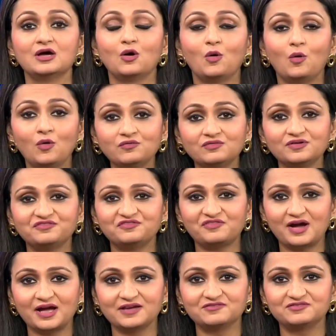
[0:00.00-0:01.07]
over
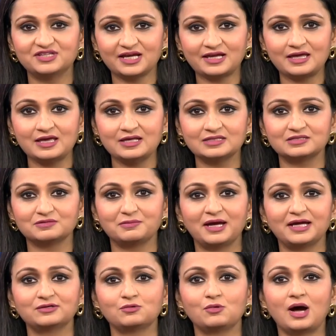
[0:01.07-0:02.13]
5 decades, a
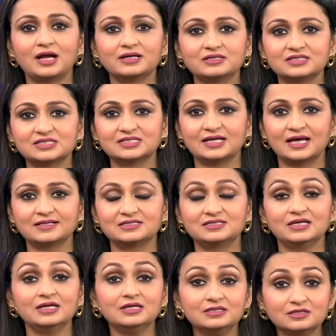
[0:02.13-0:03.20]
man who understands
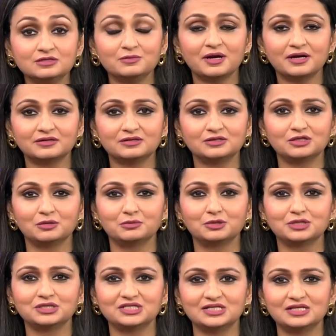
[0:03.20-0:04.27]
the Indian American
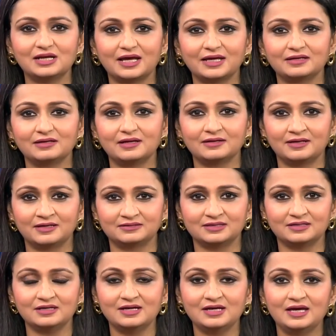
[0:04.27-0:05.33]
community like none
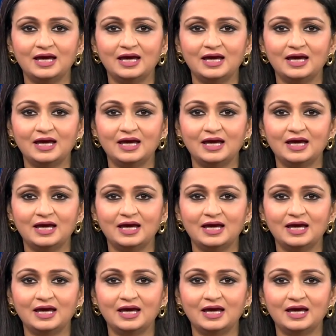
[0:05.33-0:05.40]
other,